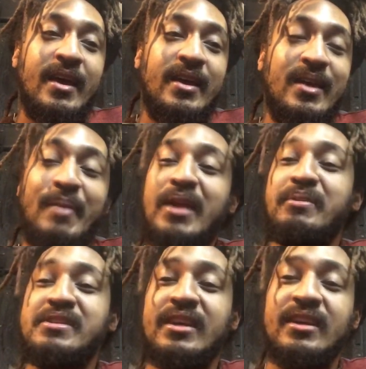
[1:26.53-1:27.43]
he might have
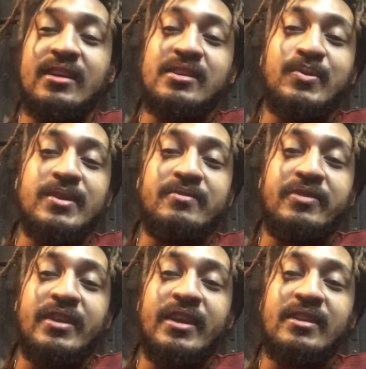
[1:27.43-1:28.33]
been singing because he wasn't
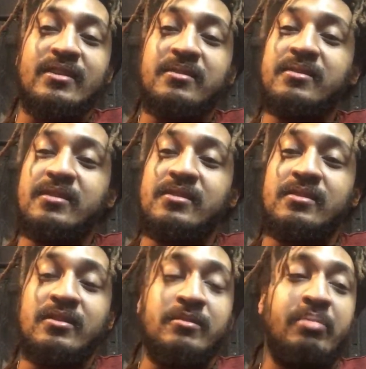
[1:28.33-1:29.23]
finna get the
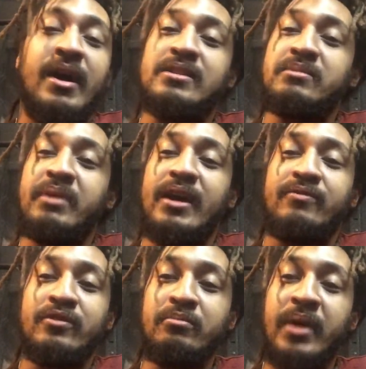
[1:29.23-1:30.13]
deposit back
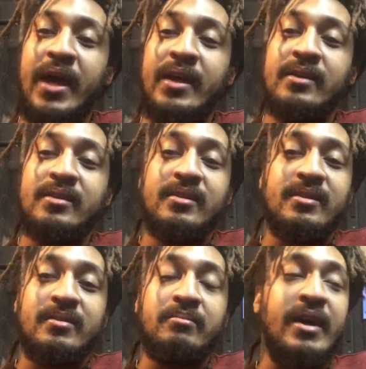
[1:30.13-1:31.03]
for the band.
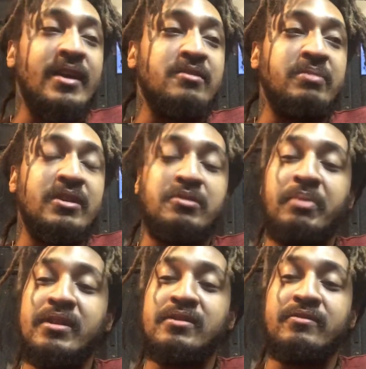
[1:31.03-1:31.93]
Bands be
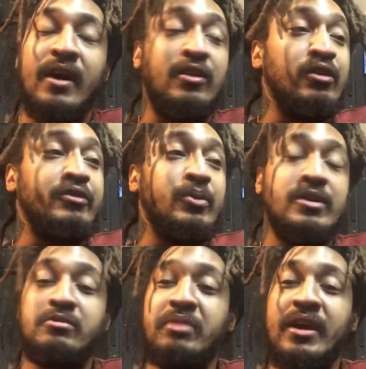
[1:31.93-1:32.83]
expensive. I don't know if there
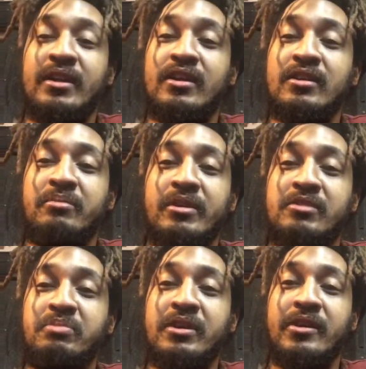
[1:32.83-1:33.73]
was a band. It could have been a
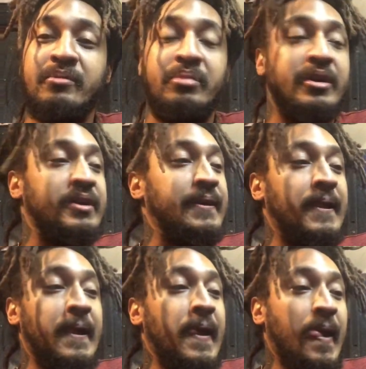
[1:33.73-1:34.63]
speaker, but
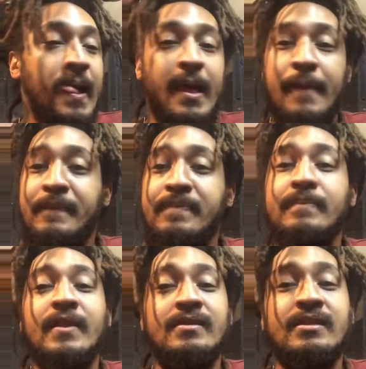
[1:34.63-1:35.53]

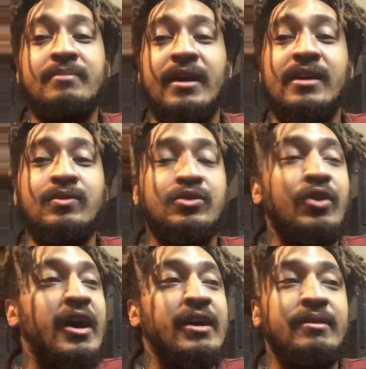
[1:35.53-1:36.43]
it seemed like he was
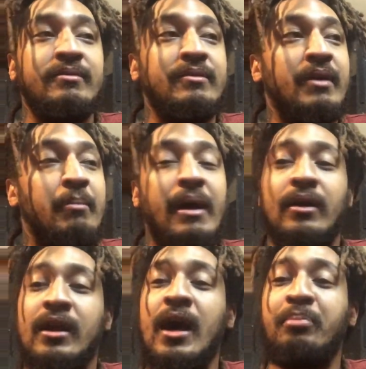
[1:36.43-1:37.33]
crying
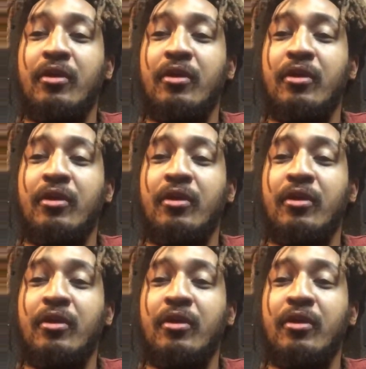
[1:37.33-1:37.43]
about a couple